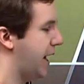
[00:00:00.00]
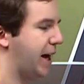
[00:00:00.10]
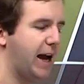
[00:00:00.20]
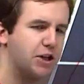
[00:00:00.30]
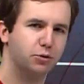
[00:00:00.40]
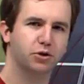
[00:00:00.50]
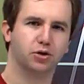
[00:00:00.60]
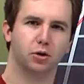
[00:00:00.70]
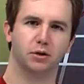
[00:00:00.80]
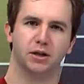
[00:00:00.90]
And as a
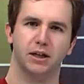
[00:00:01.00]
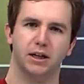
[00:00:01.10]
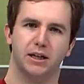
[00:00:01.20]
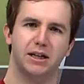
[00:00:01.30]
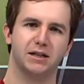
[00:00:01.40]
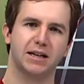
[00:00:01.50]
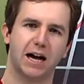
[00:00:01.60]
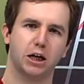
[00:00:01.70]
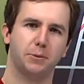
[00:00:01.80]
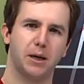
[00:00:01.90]
result, he is
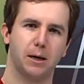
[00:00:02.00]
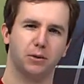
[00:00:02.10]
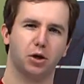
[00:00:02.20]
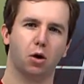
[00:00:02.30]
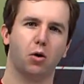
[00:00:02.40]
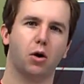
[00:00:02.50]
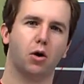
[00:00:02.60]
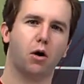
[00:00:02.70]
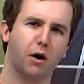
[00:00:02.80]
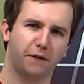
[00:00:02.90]
not going to be able to go on
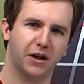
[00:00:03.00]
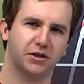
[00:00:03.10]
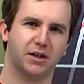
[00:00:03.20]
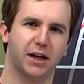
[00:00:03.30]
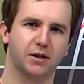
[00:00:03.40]
offense